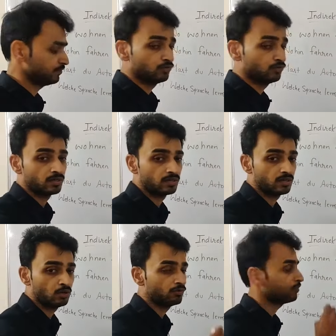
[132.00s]
wohnen.
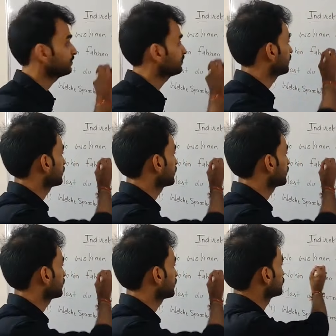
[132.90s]
Now, verb is last.
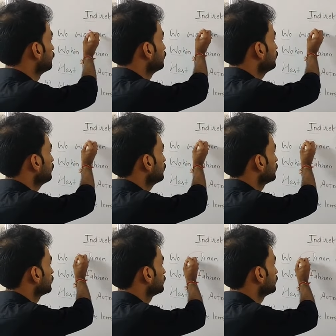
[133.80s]
Wo
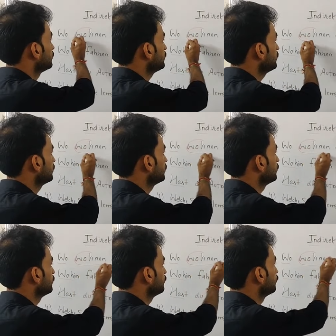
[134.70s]
Sie
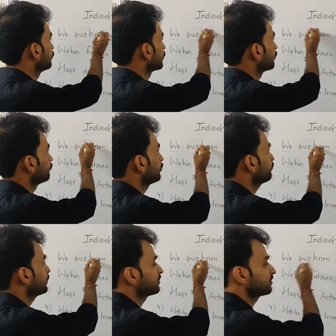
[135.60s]
wohnen.
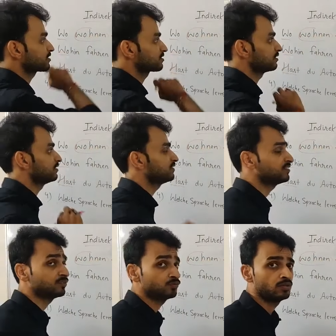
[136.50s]
Verb place last. This is
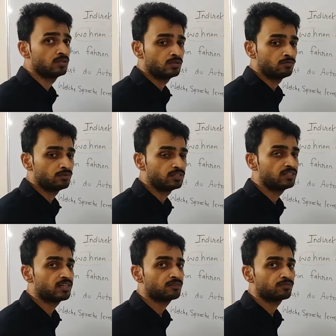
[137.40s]
the root. With
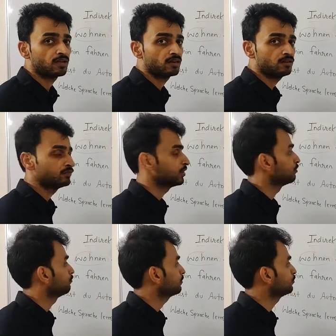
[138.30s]
indirect Frage,
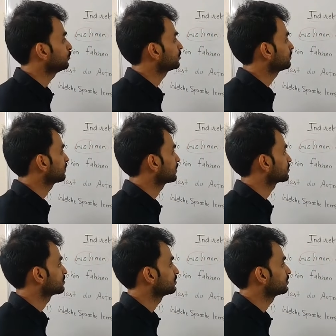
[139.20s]
verb position is last.